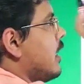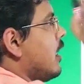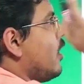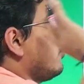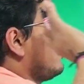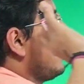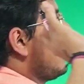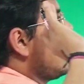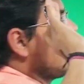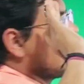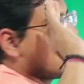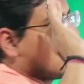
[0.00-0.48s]
now,
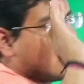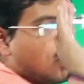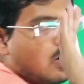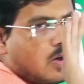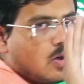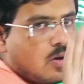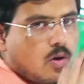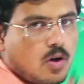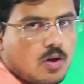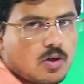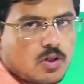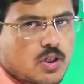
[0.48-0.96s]
AI is
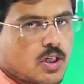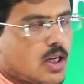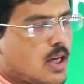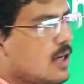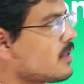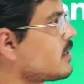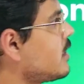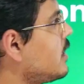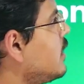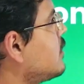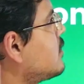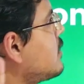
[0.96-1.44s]
not
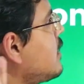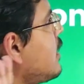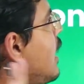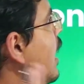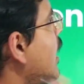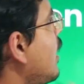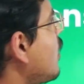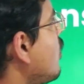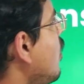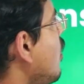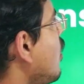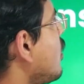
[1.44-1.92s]
conscious. It's an
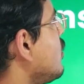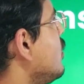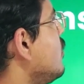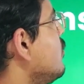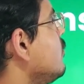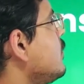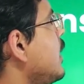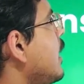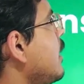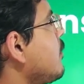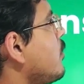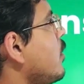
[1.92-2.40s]

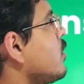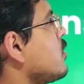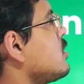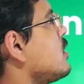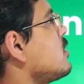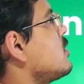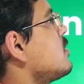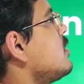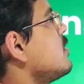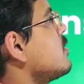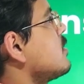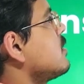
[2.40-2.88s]
algorithm that
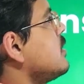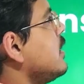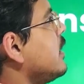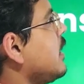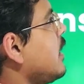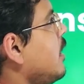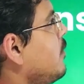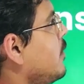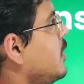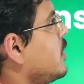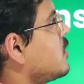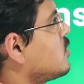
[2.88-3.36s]
processes
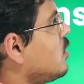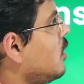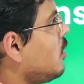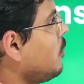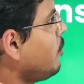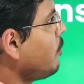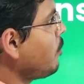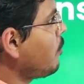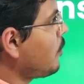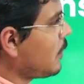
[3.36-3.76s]
data based on